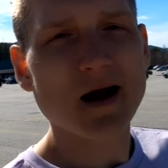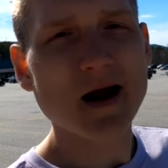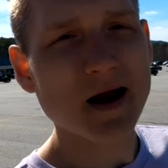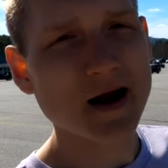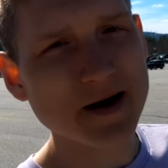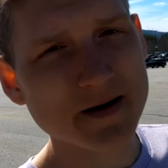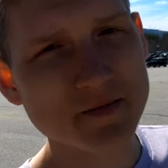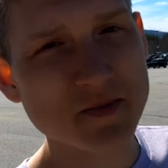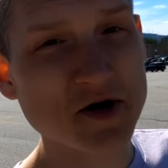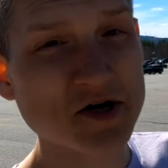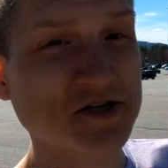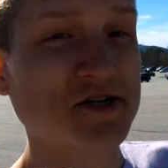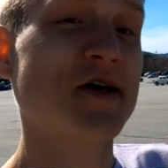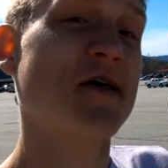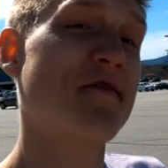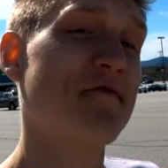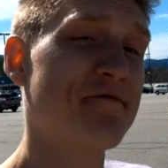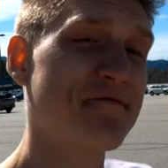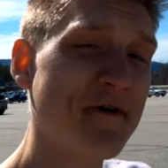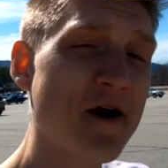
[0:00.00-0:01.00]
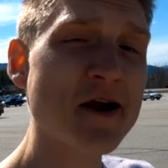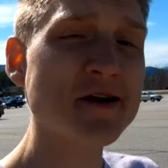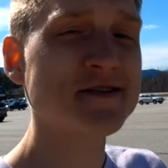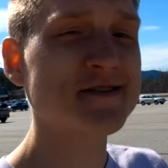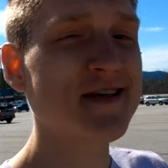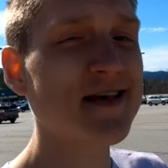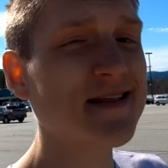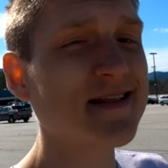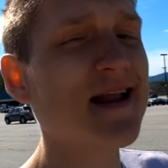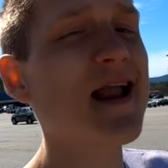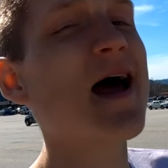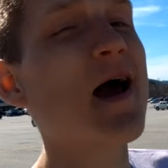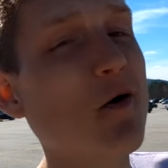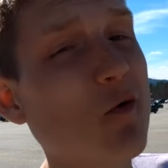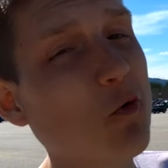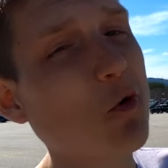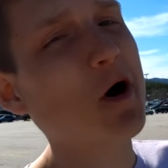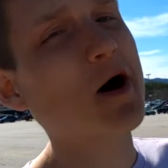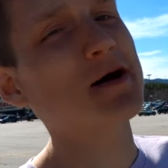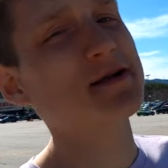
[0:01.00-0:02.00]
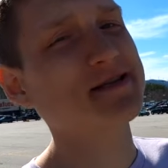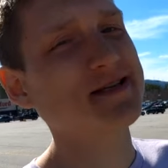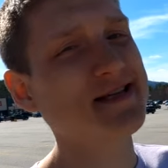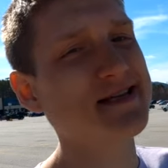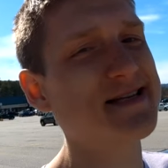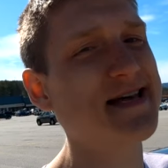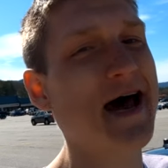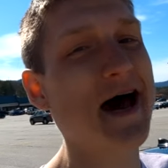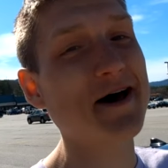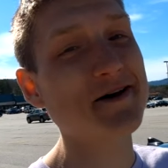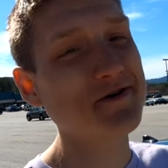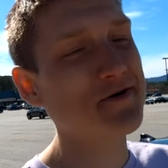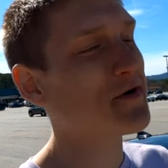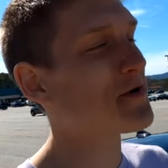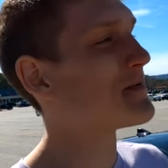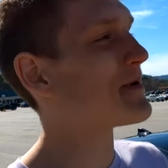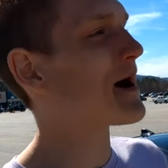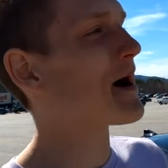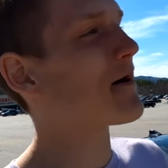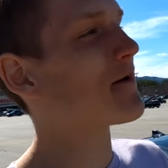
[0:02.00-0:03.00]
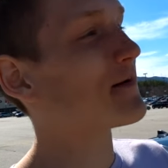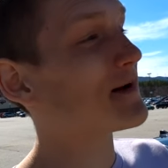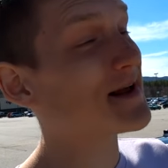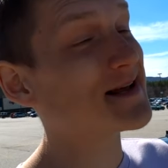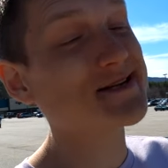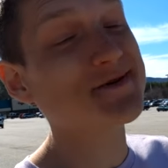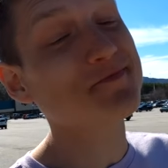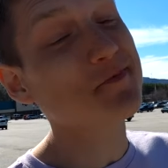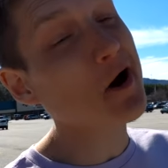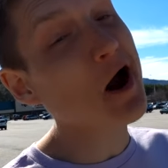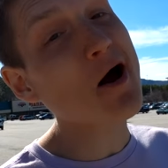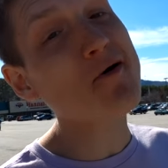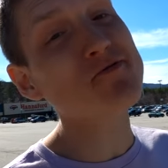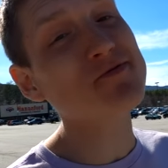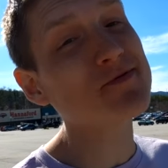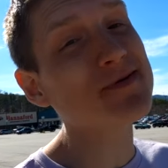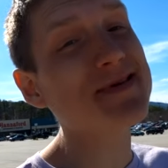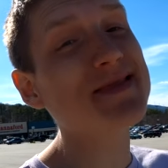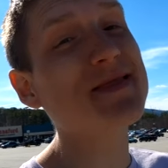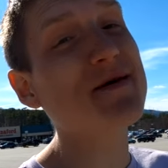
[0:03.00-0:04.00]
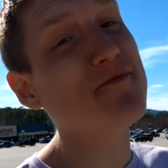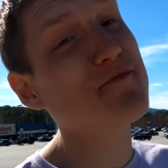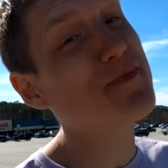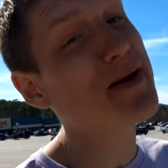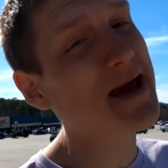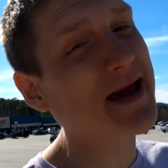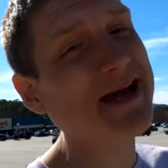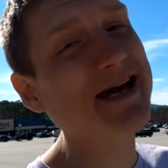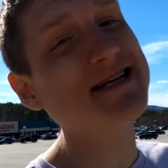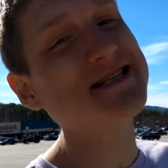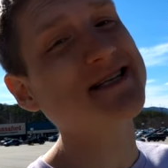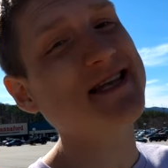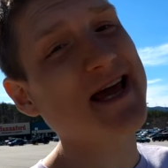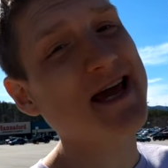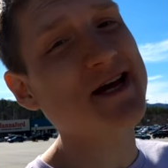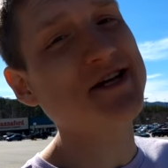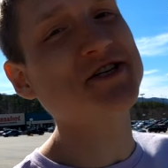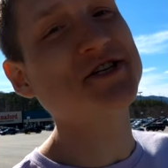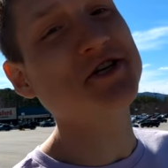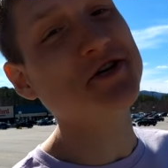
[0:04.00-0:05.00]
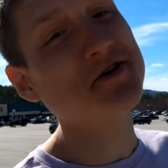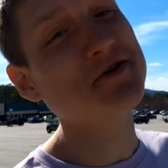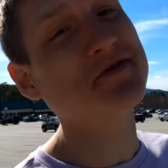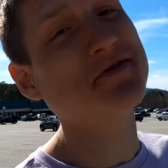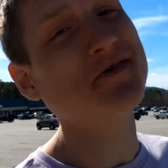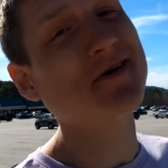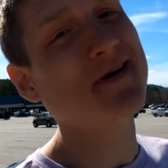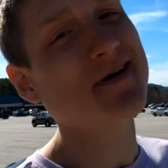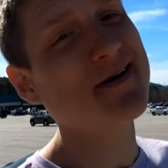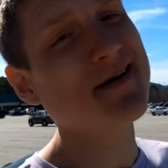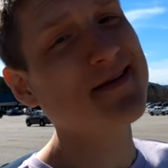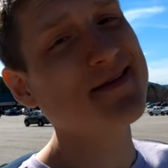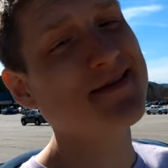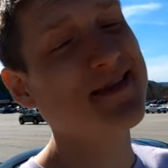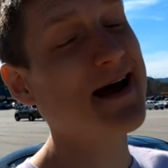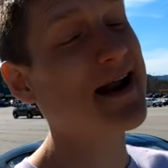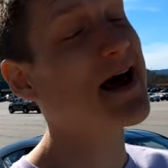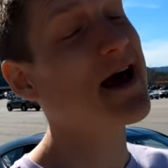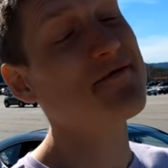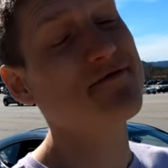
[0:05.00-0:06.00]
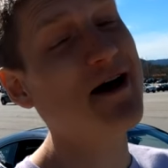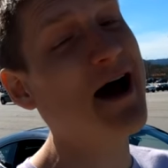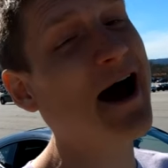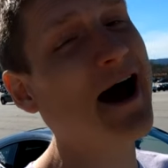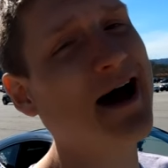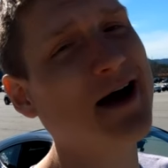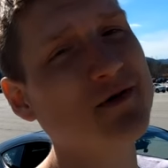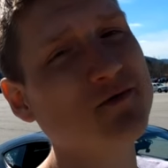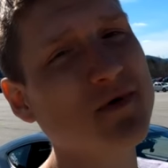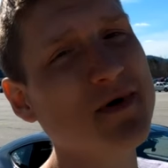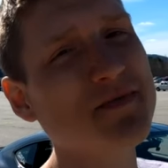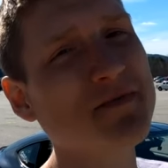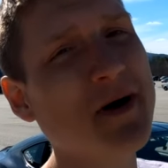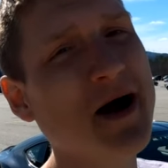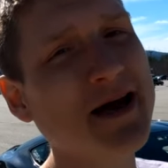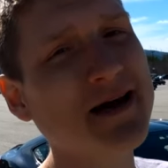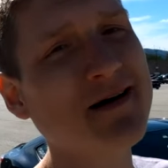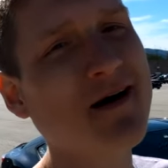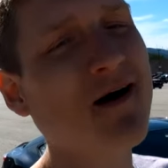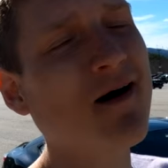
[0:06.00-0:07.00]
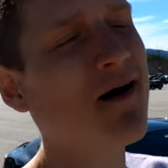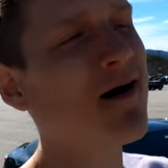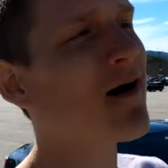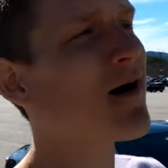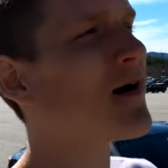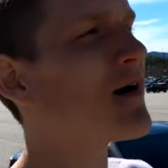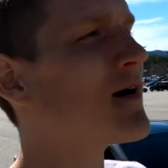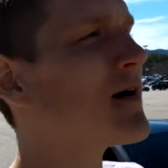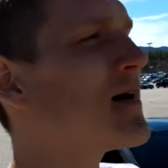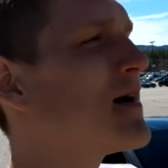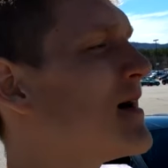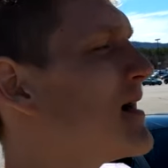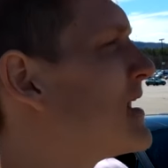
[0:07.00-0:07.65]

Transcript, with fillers: Alrighty, bro, so the first thing that I want to tell you about, and it's probably the biggest issue that I've had with my car,